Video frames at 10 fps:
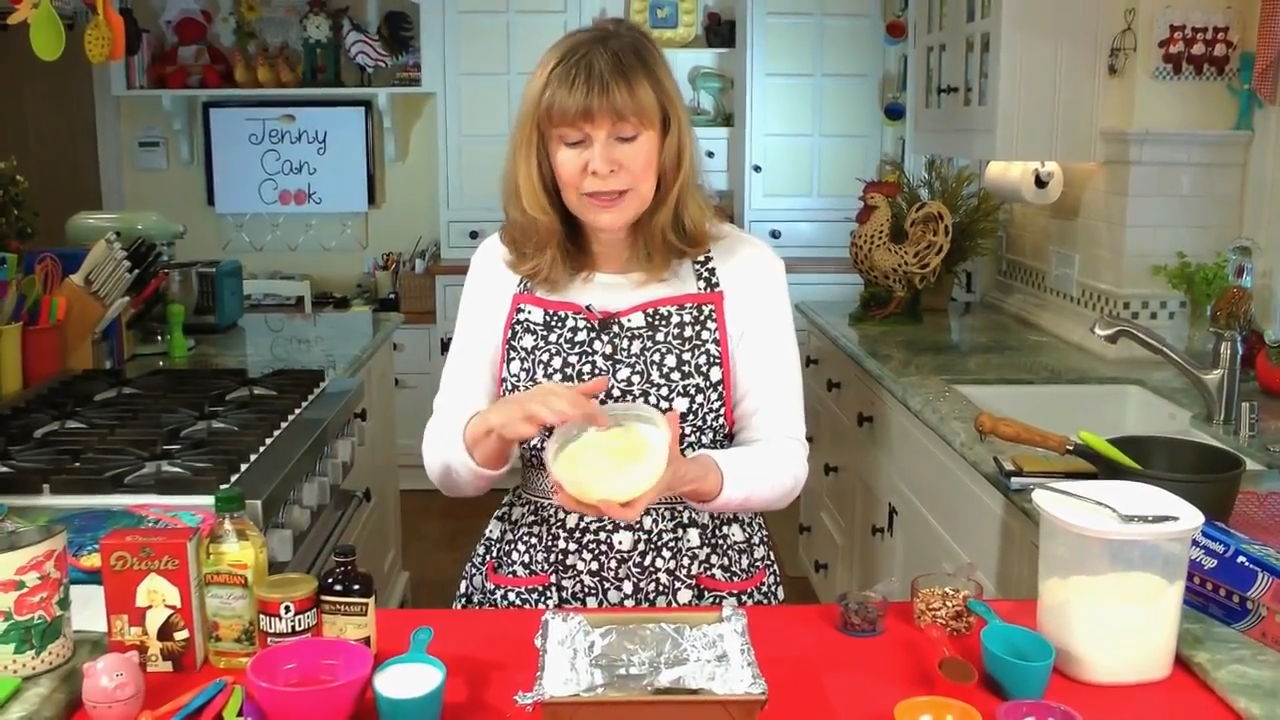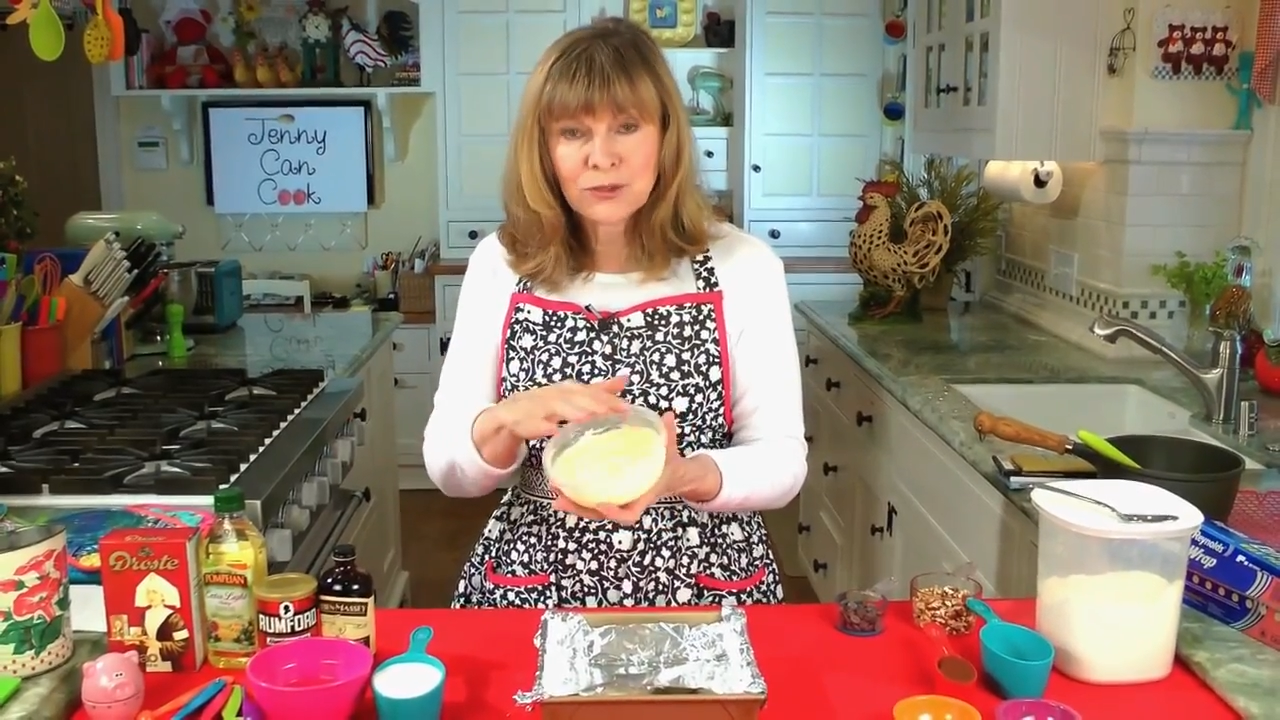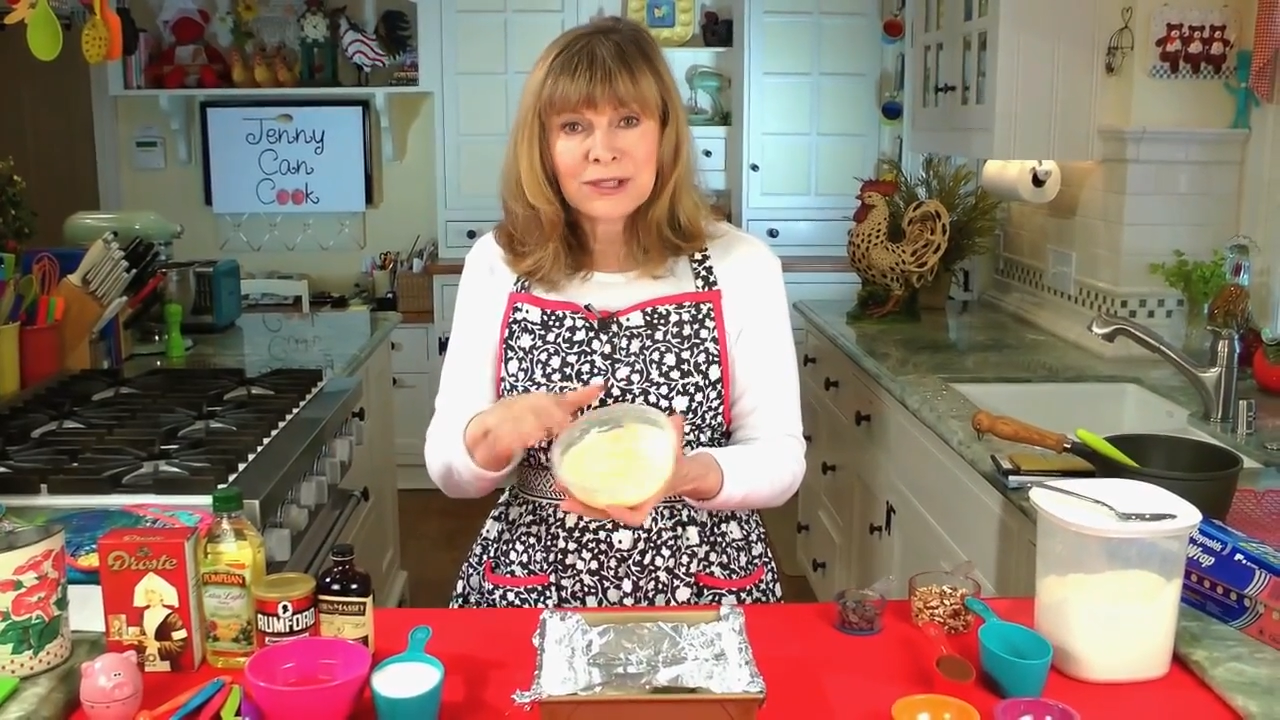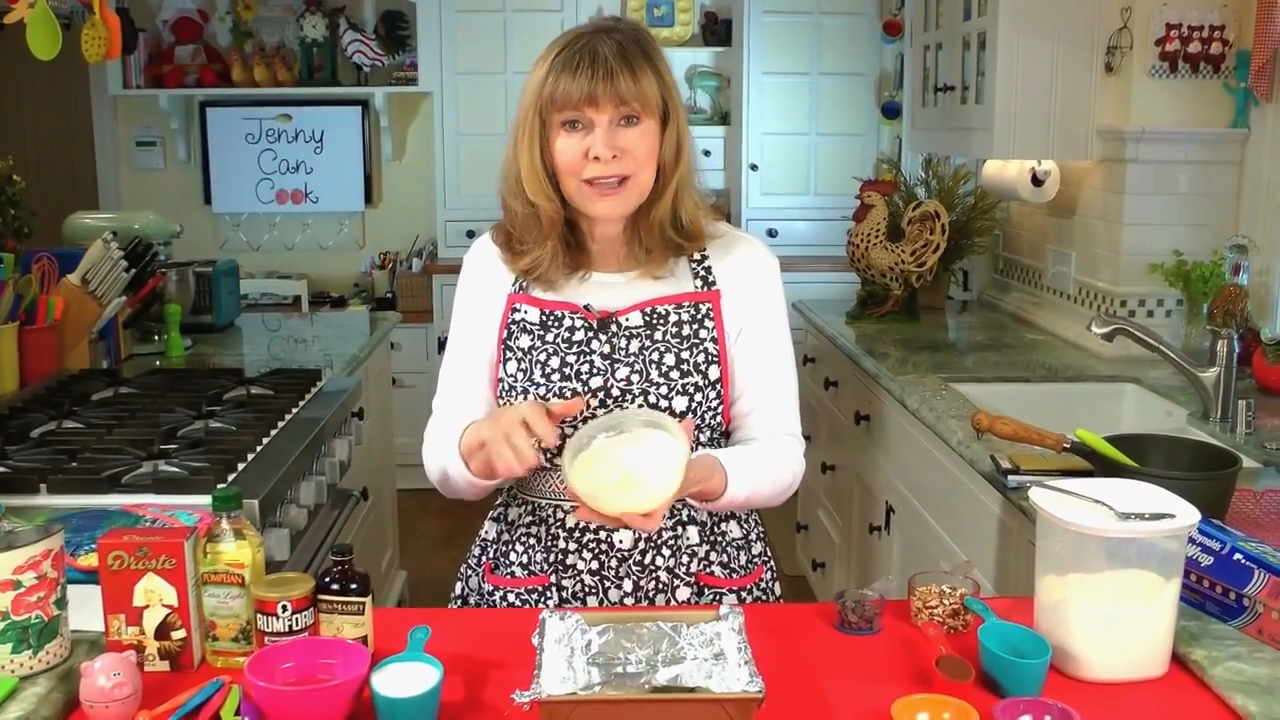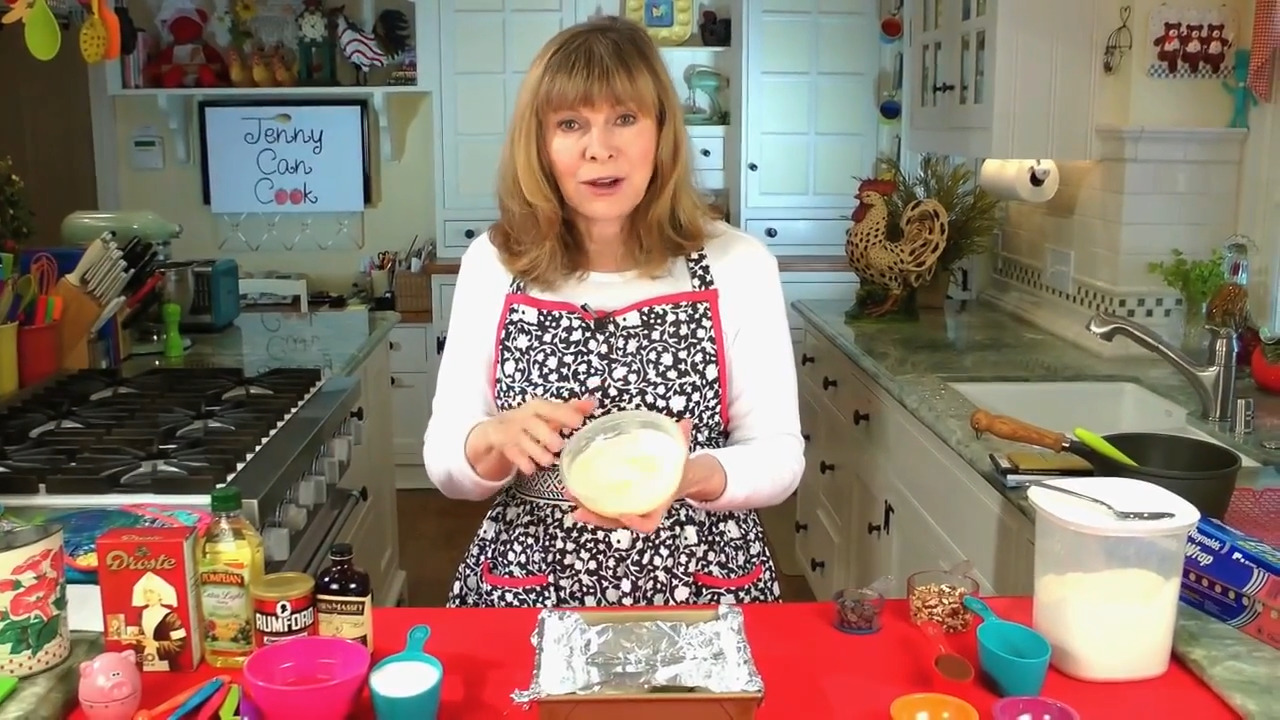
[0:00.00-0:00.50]

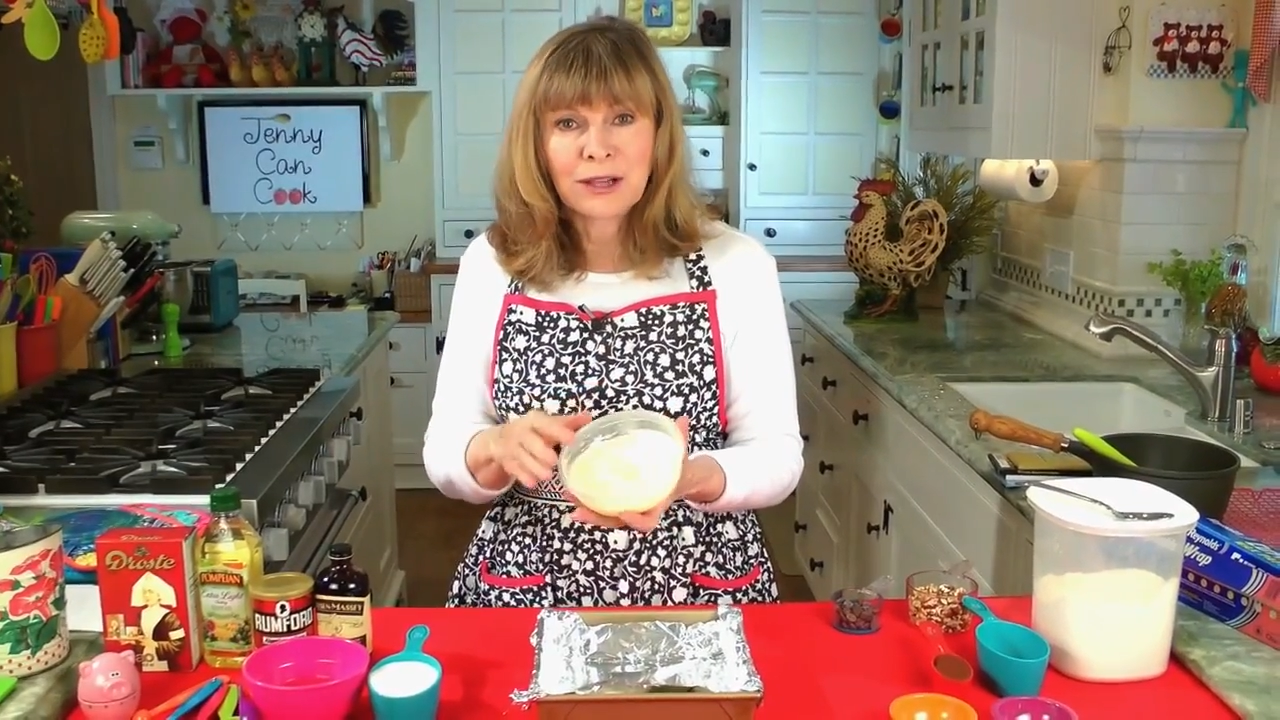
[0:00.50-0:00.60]
extra light